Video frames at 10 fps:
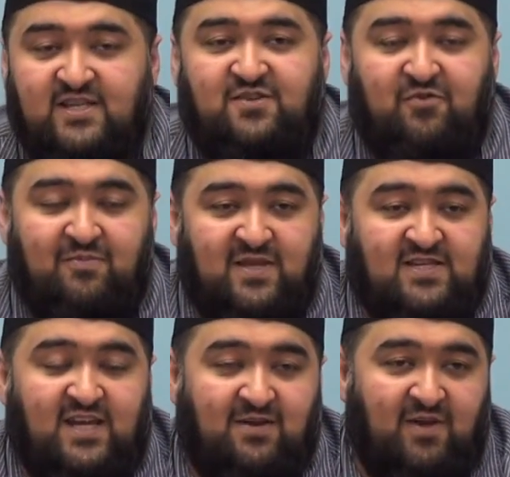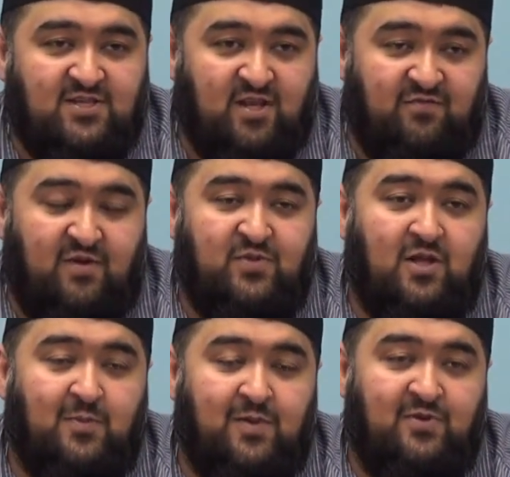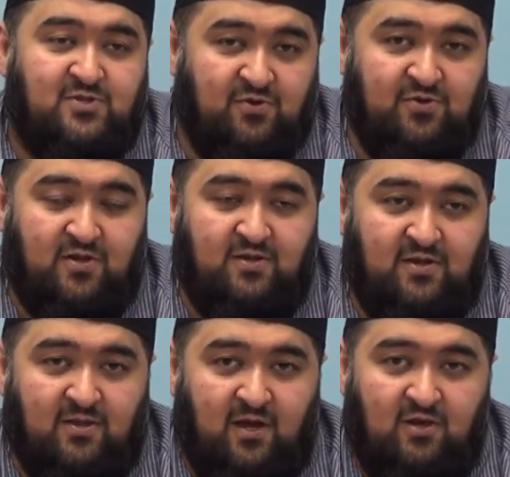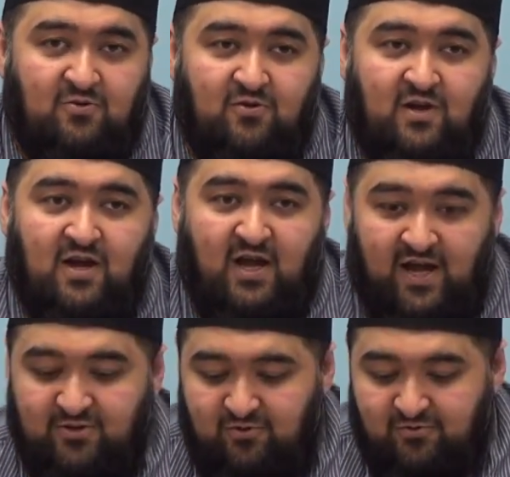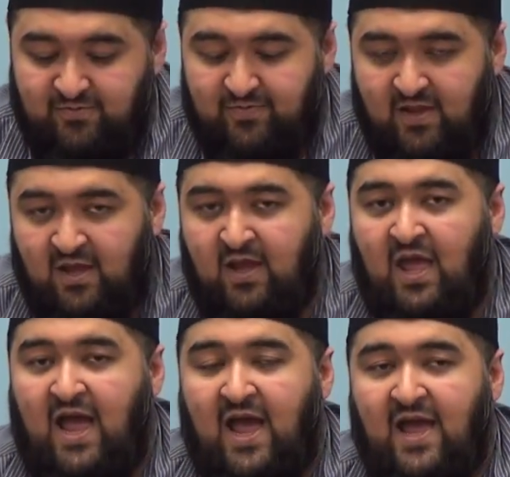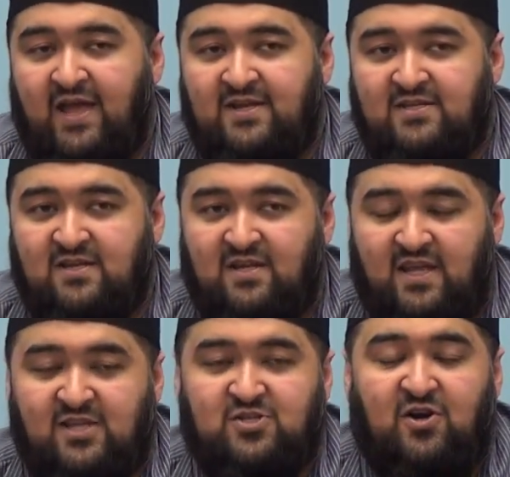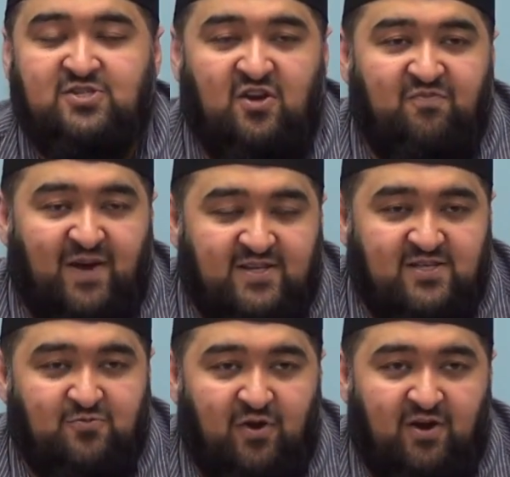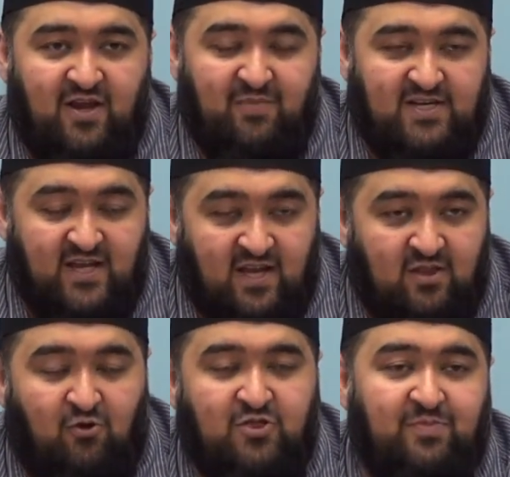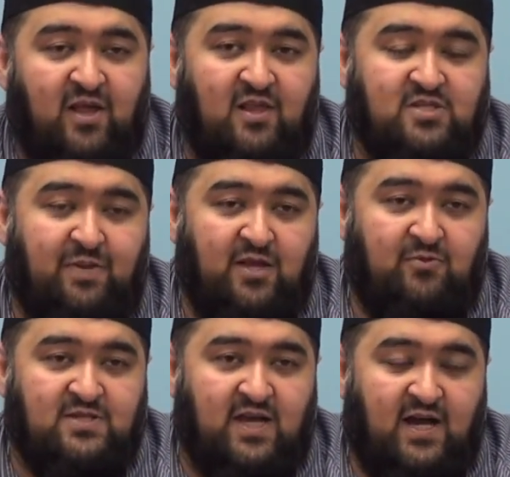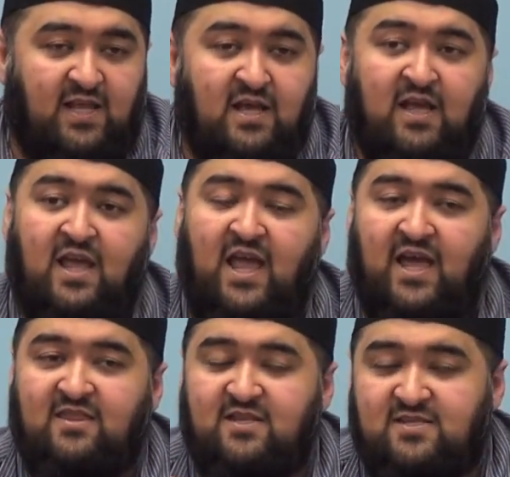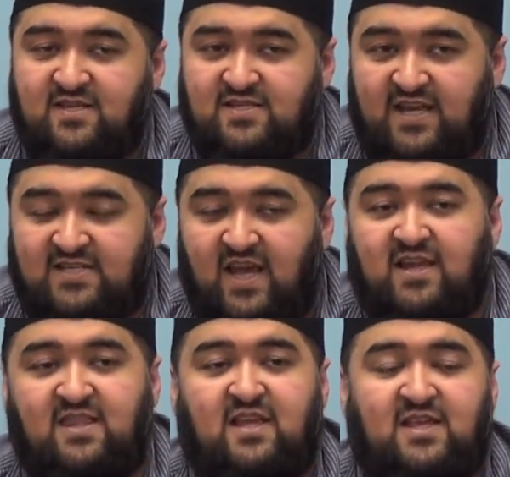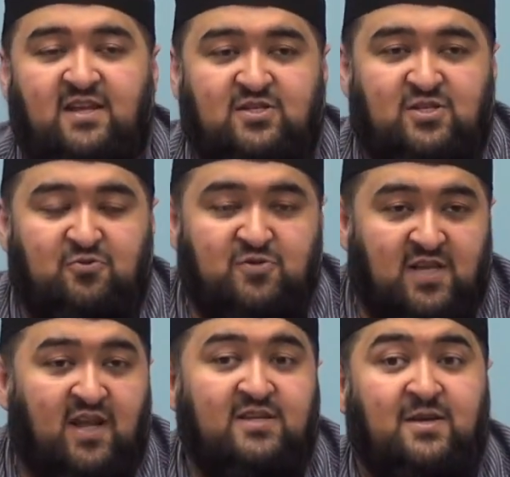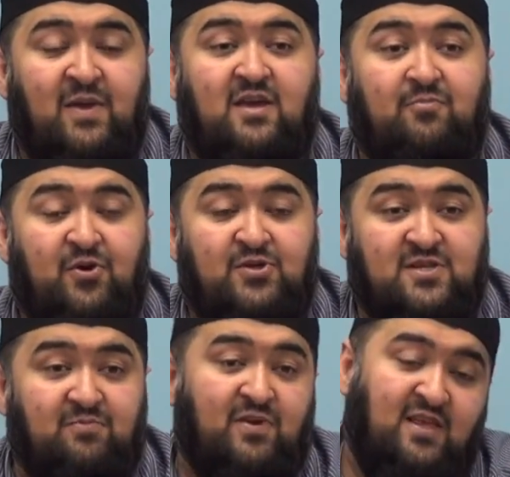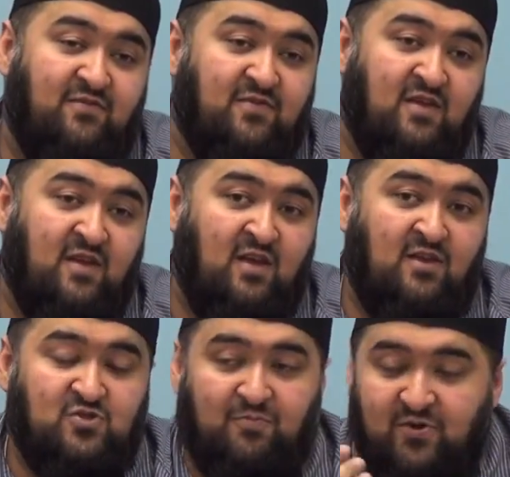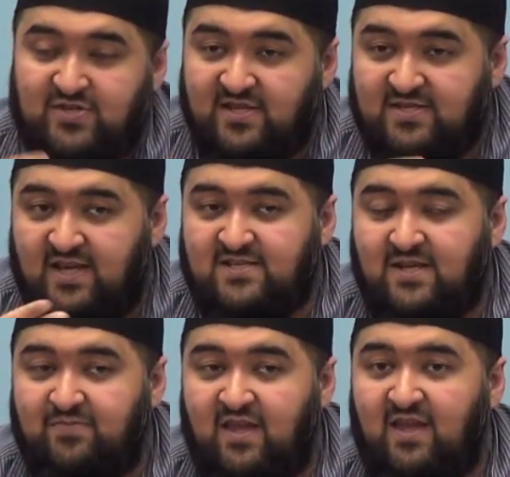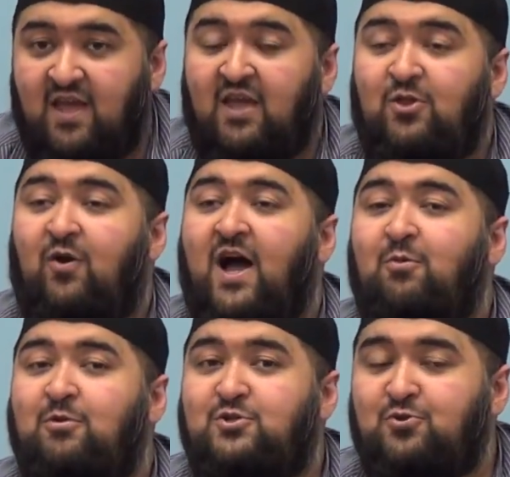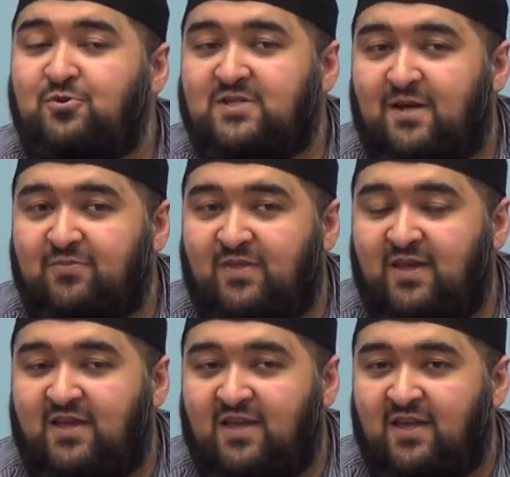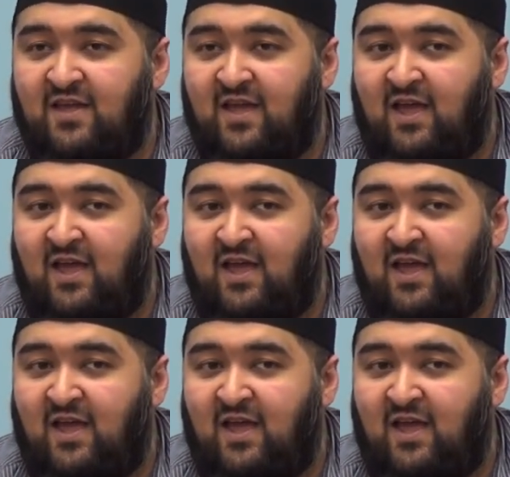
is from the statements of Abdullah bin Mas'ud radiallahu anhu. And he starts off by swearing, by taking an oath by Allah subhanahu wa ta'ala. And this is a technique that is used to make a person believe. So a person says something, you know, I will do something,